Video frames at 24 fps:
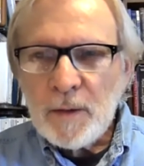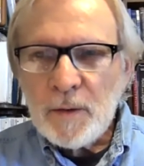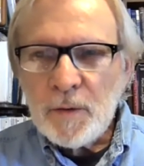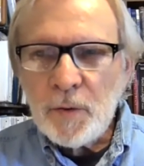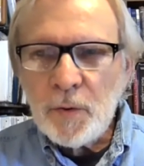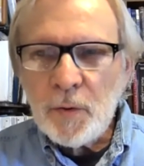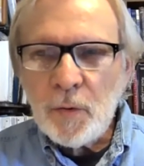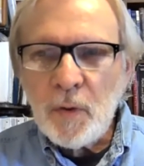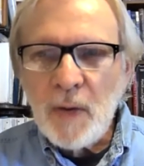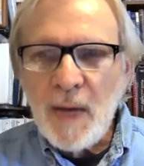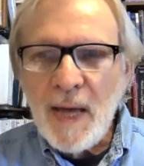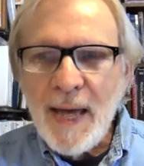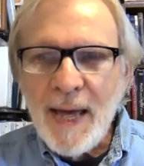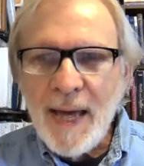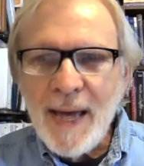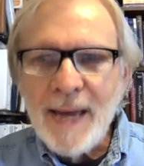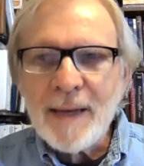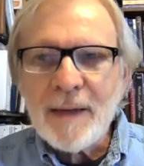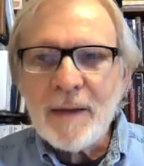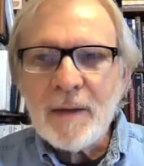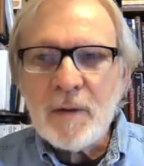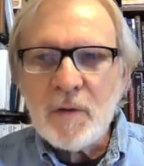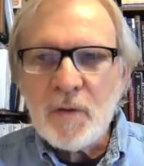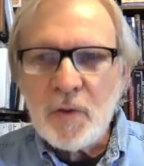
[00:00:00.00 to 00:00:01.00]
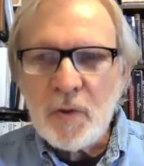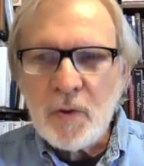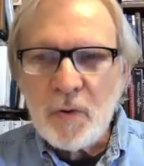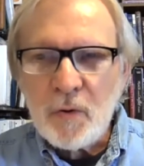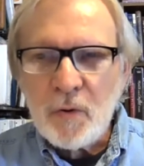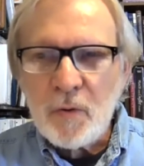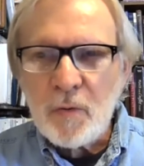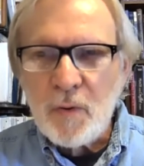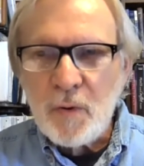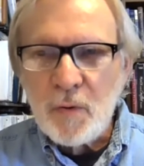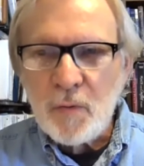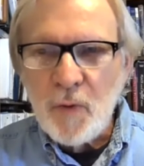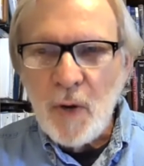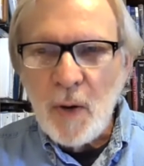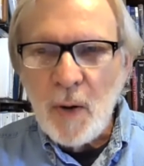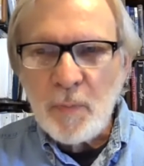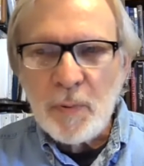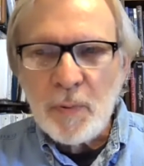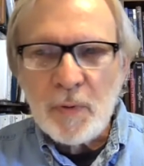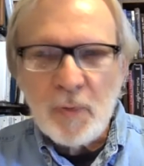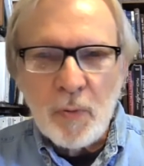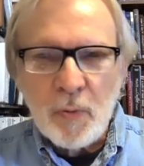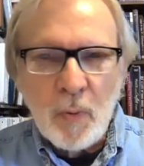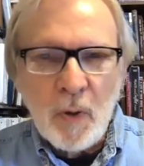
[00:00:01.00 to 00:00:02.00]
to add to the
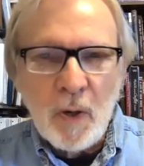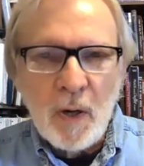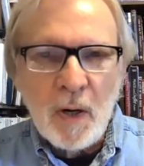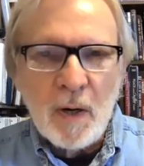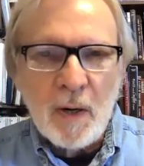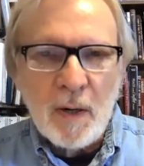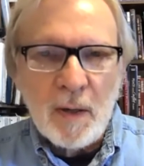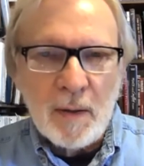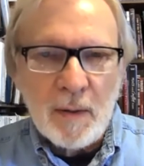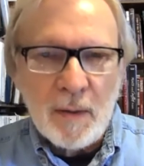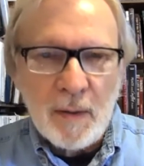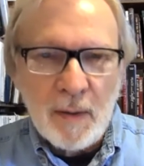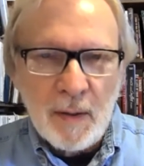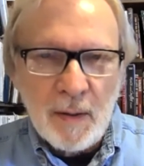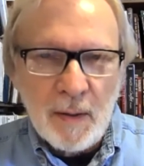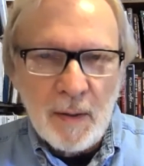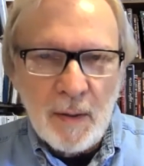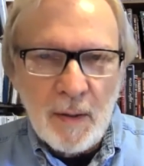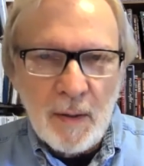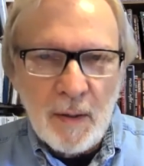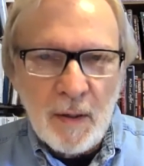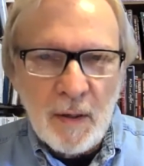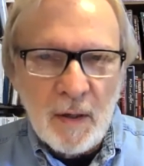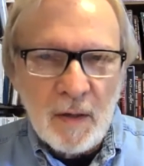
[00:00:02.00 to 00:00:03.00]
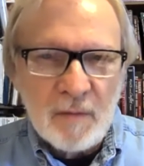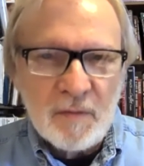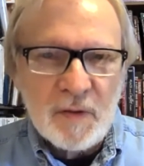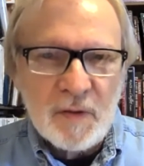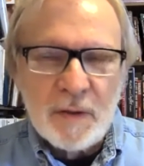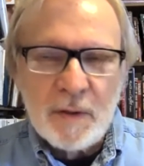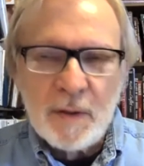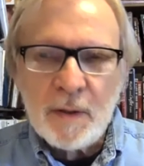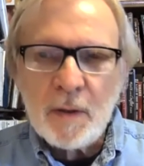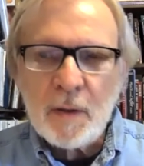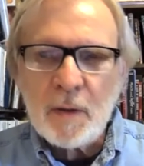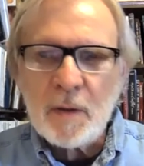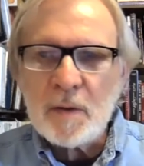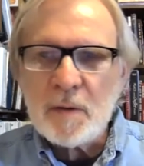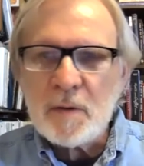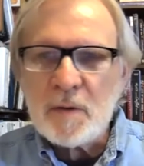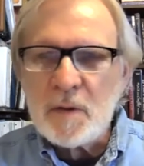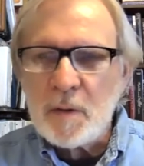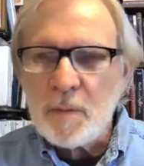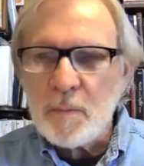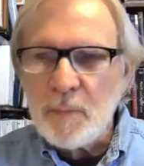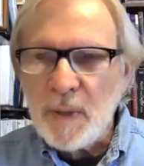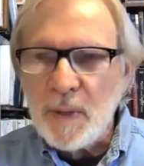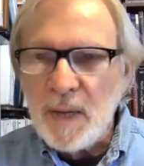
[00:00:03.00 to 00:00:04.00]
repertoire of
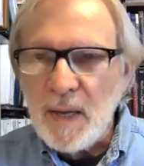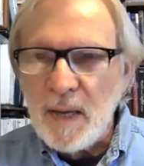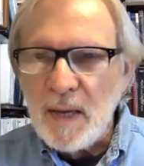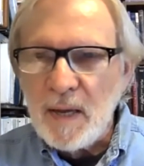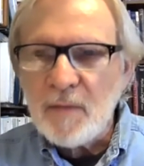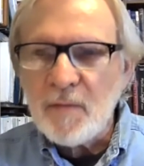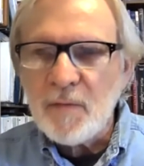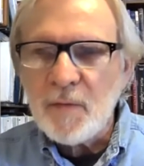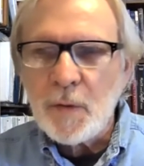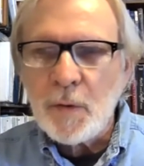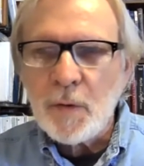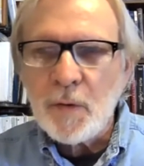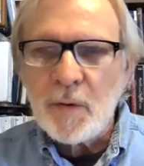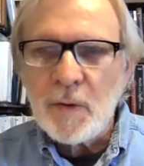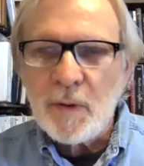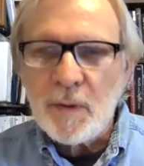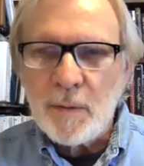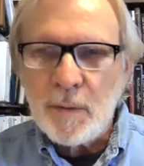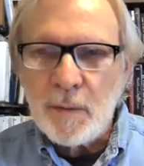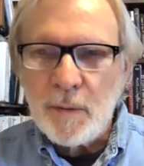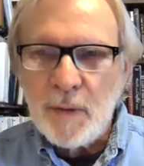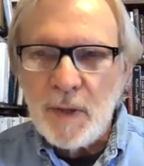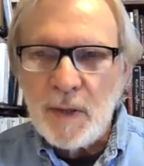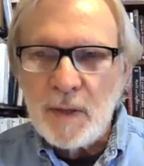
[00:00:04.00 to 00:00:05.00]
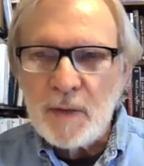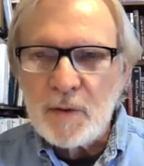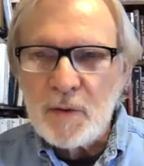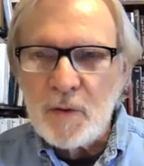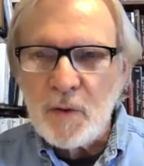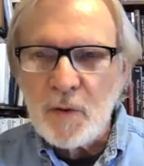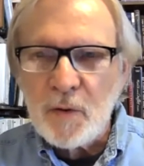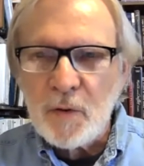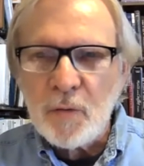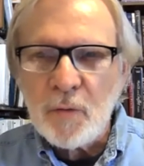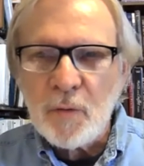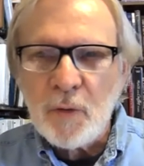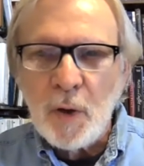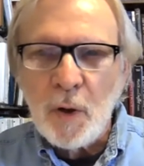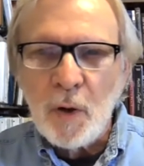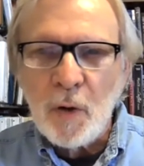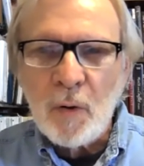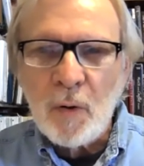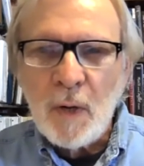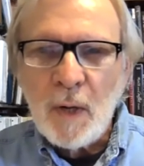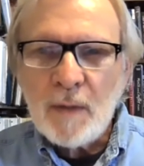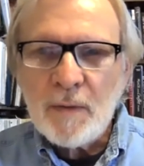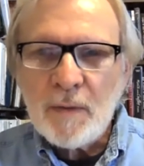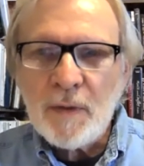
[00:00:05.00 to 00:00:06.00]
skills and behavior and things that you
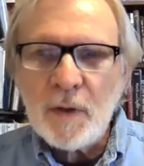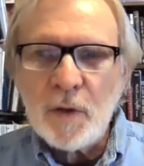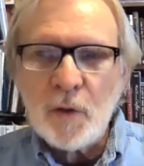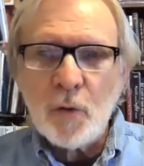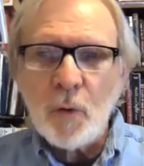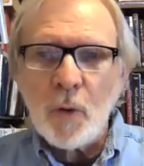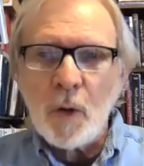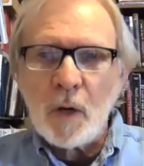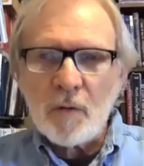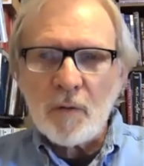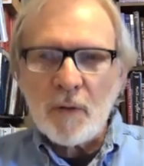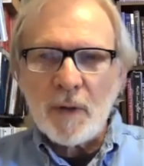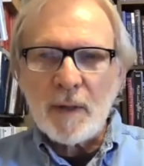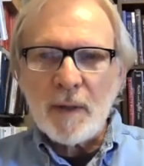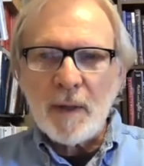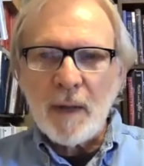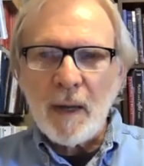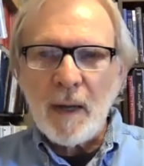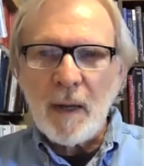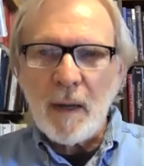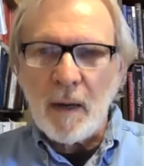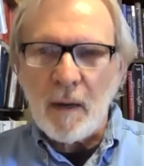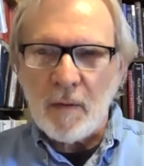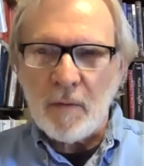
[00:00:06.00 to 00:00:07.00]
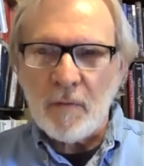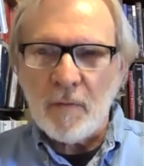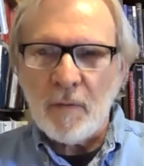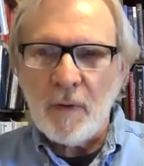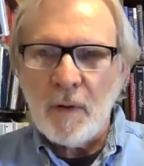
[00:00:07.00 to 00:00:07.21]
know that you already have.